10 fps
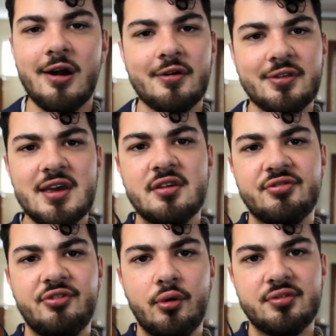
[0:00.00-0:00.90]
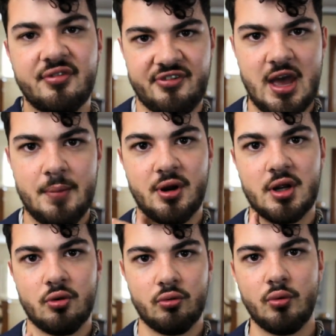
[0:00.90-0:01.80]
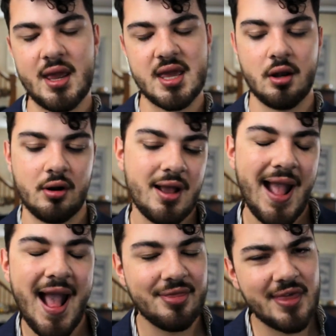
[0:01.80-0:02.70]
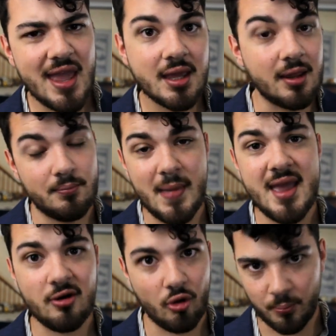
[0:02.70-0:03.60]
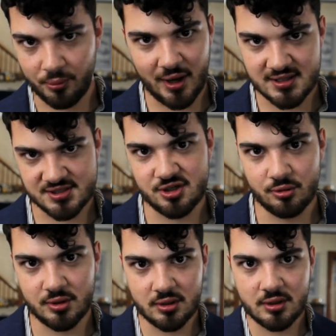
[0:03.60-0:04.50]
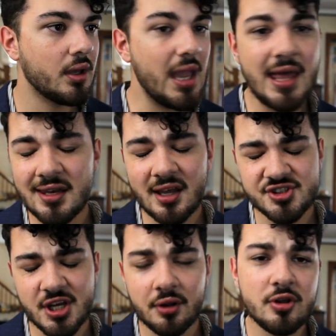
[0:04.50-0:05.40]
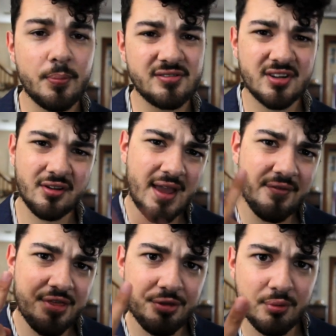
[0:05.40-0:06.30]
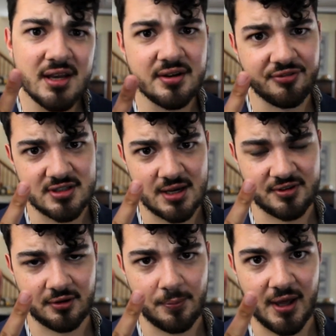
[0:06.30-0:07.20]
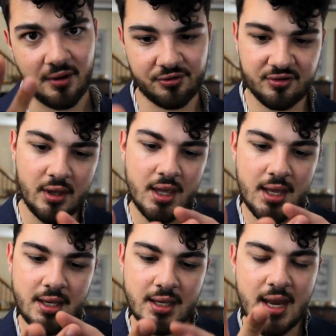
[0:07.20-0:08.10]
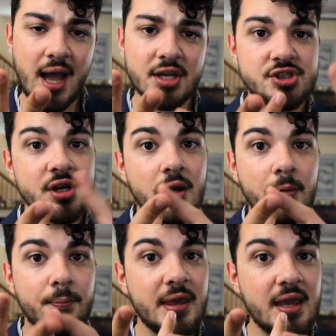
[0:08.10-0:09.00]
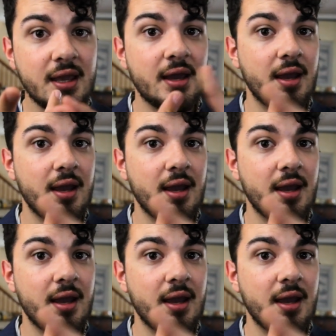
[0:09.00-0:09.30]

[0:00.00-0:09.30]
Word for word: are these folds of fabric right here, and they can make or break a suit. In a nutshell, you basically have three different types of lapels, notch, peak,